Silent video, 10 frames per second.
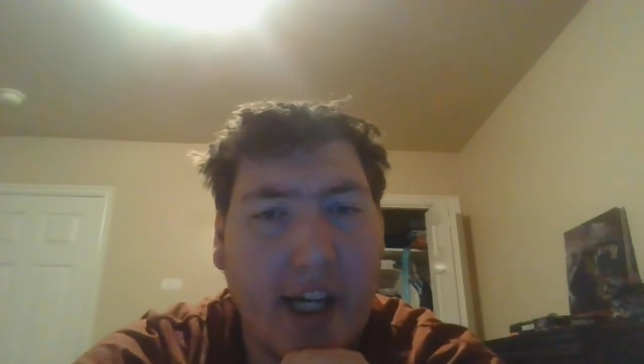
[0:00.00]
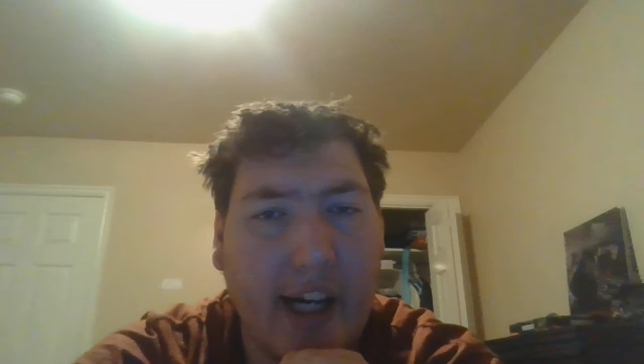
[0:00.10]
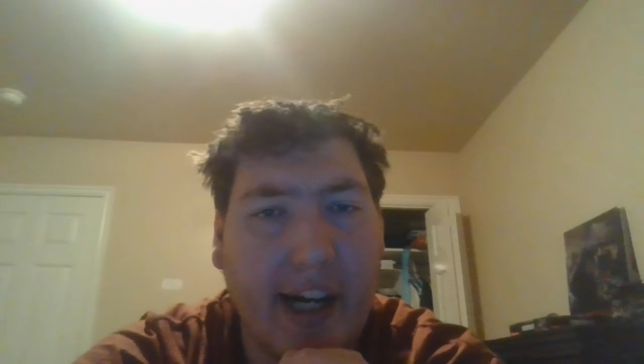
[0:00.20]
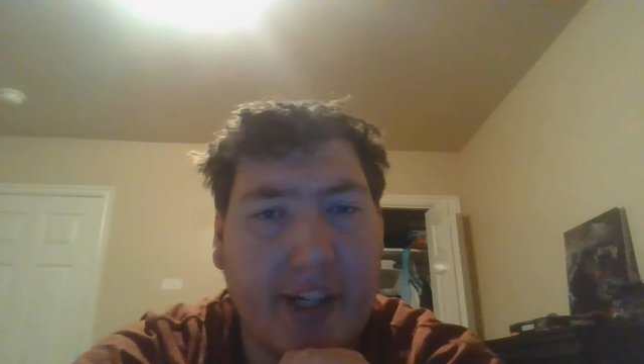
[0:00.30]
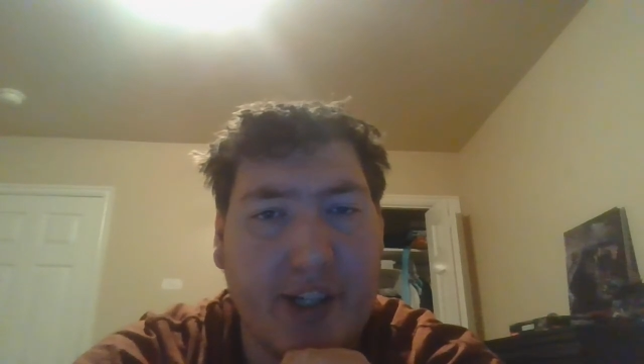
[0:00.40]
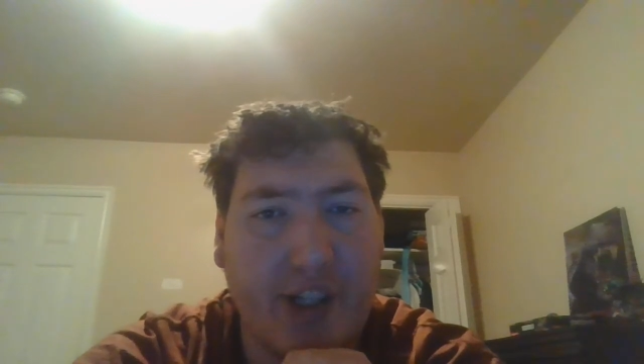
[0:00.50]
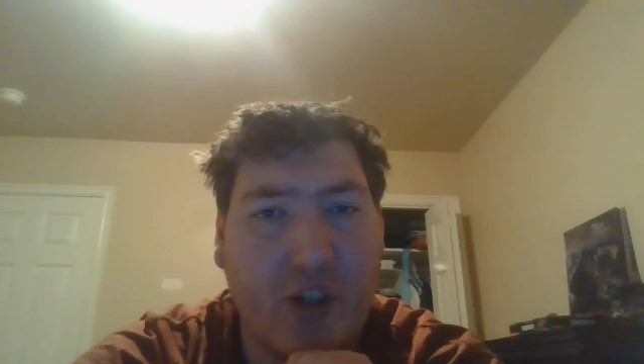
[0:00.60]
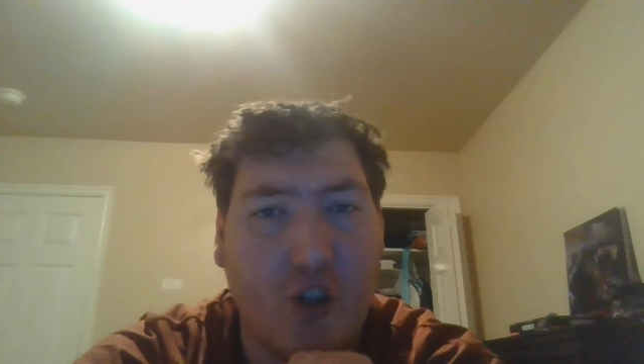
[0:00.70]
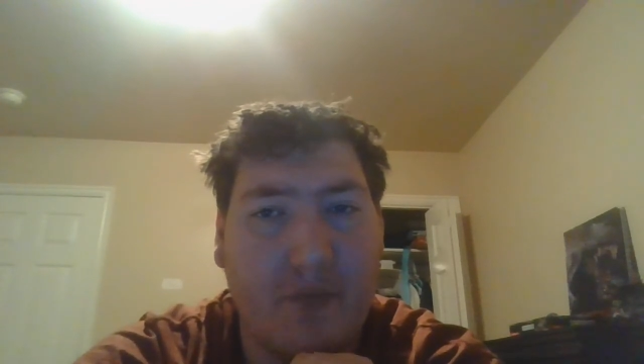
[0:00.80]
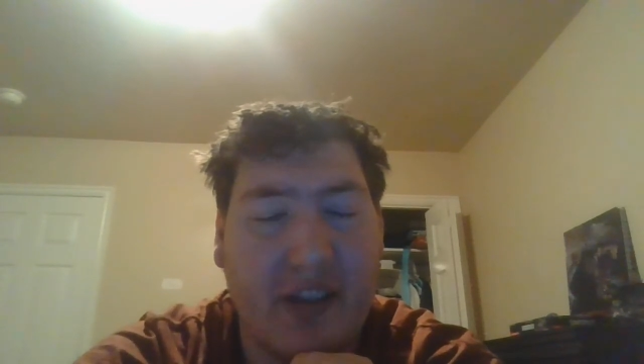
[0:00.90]
I just
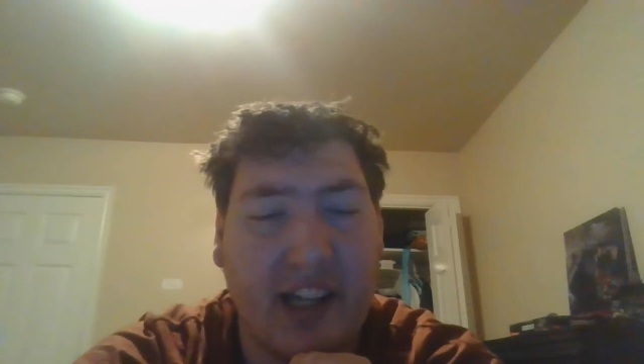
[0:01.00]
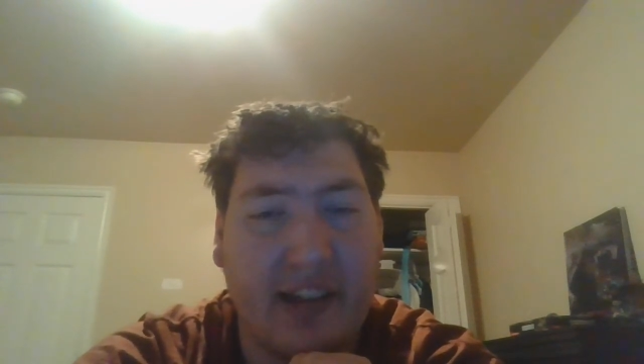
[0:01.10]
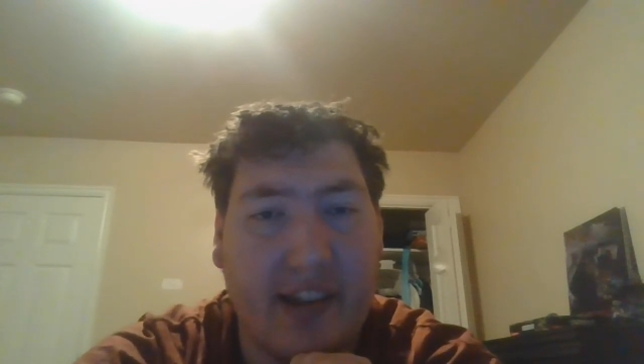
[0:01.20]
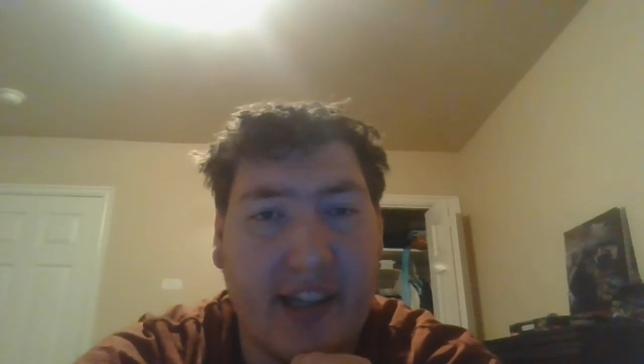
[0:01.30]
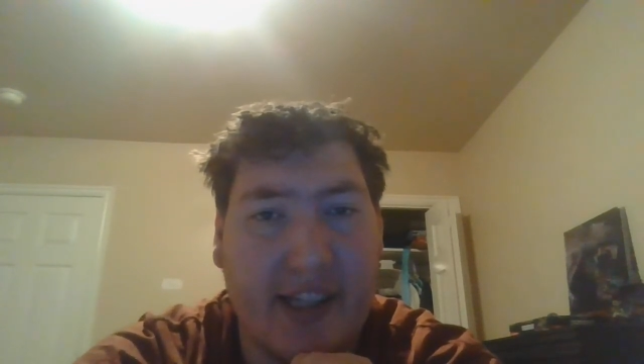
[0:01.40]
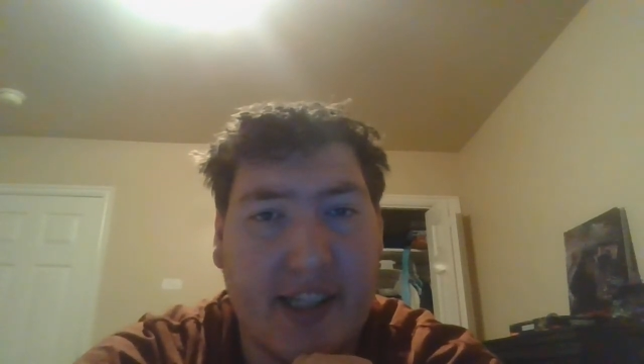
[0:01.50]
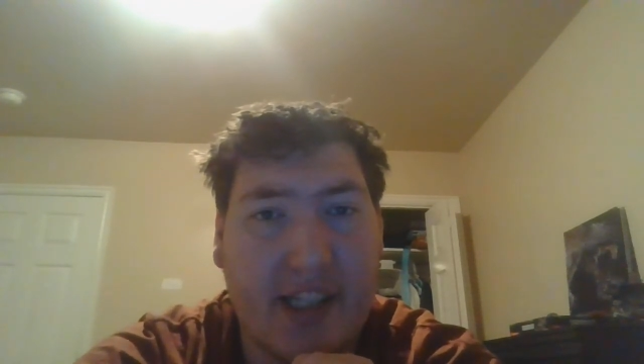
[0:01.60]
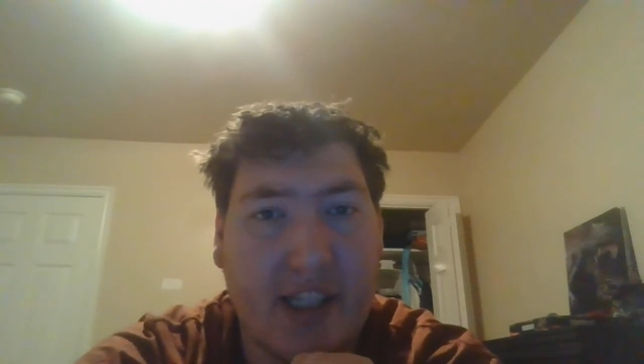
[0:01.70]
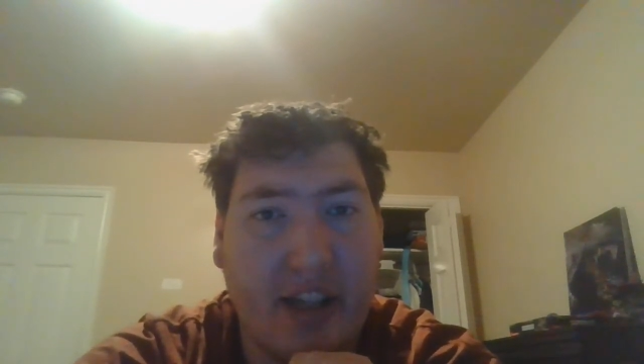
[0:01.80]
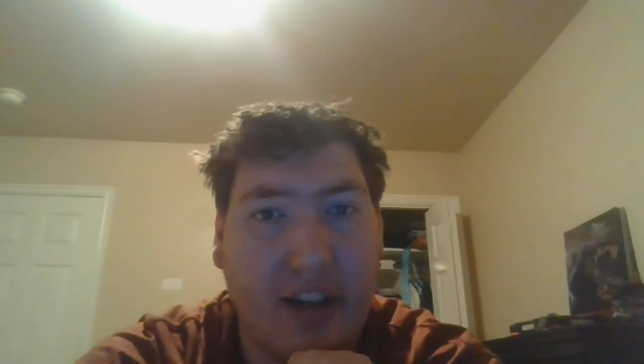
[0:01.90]
hope that
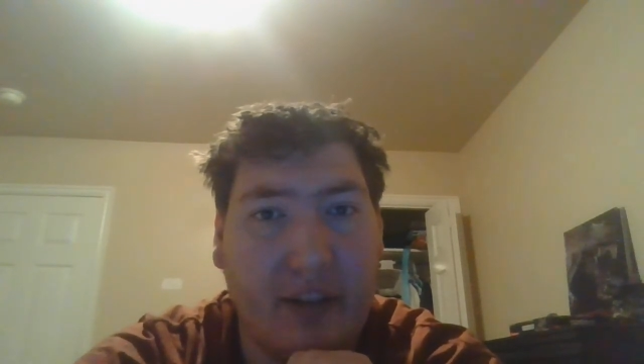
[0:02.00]
this